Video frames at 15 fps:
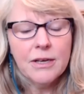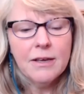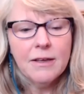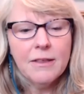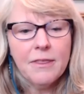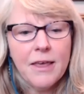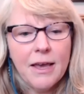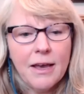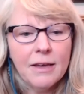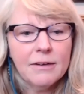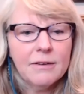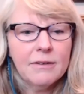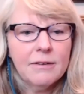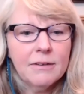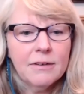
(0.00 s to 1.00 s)

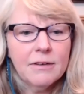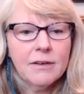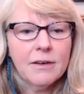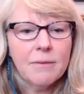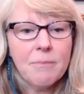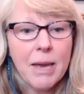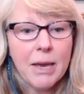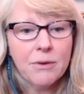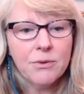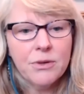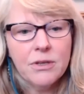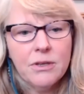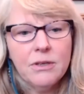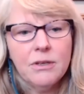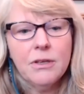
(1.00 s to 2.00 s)
that
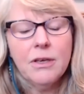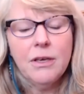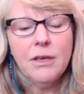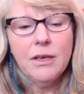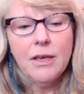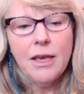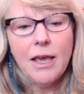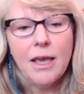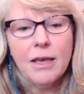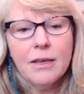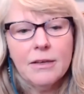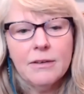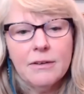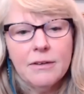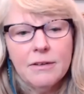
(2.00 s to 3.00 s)
mountain
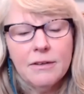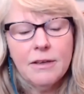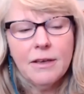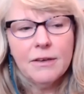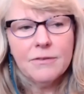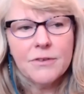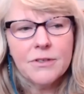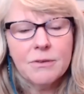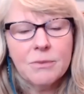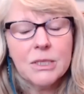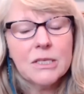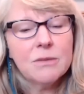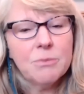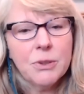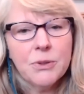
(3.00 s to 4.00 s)
and have some
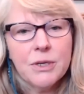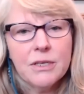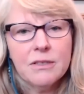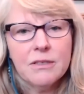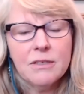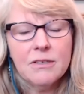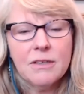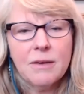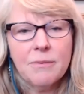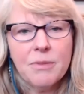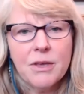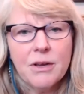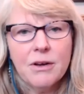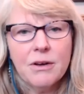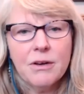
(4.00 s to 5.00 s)
experiences up
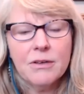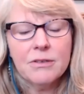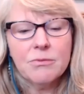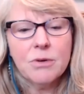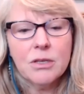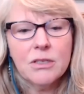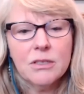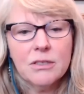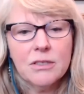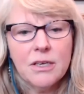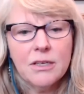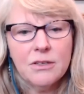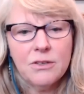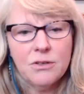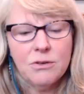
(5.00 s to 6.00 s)
there, as well as
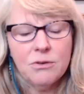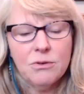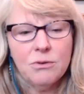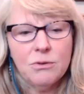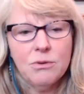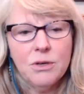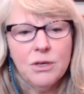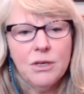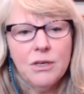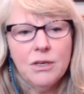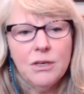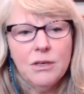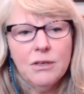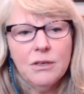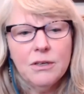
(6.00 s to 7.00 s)
get to
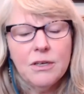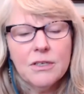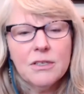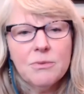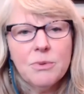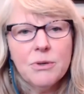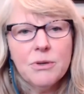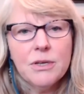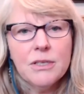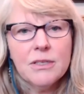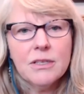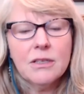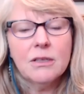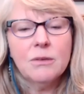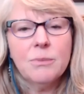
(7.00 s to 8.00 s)
experience
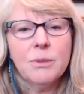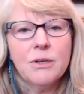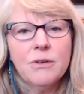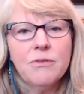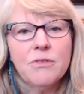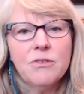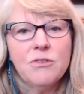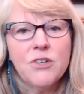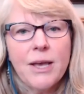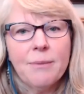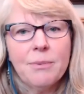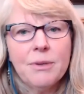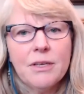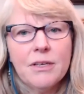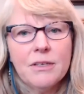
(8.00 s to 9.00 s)
a little bit of the
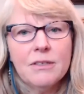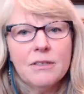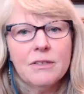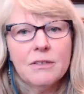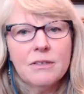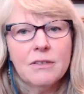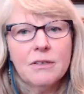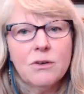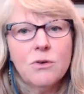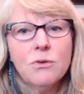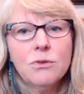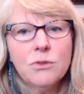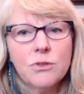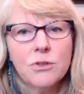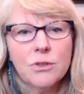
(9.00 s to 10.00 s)
Japanese
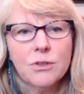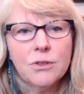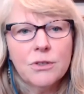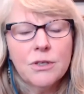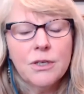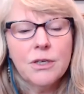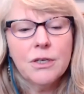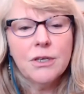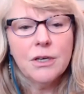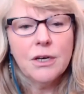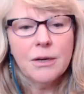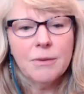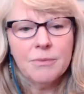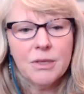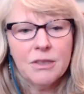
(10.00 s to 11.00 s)
culture
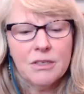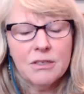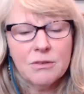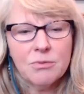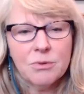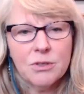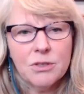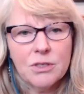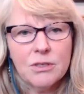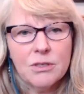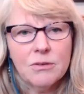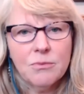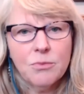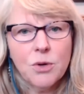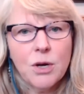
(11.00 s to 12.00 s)
that this was
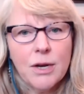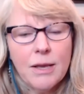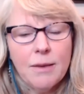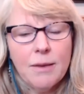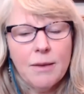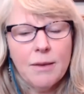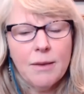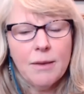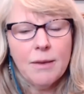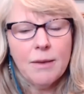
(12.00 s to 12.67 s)
brought up in,